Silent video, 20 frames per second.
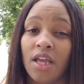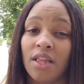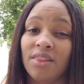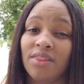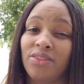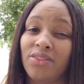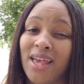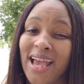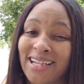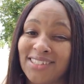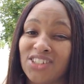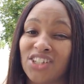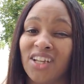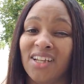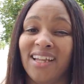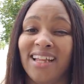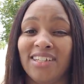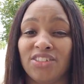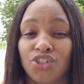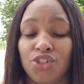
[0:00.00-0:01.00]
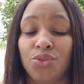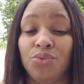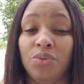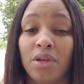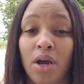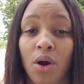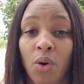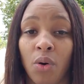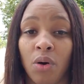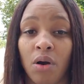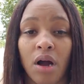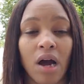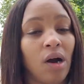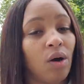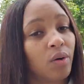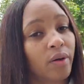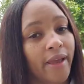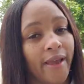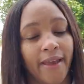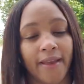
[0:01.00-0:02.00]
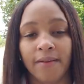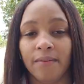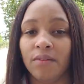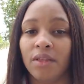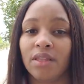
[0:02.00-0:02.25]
that should let you know, okay,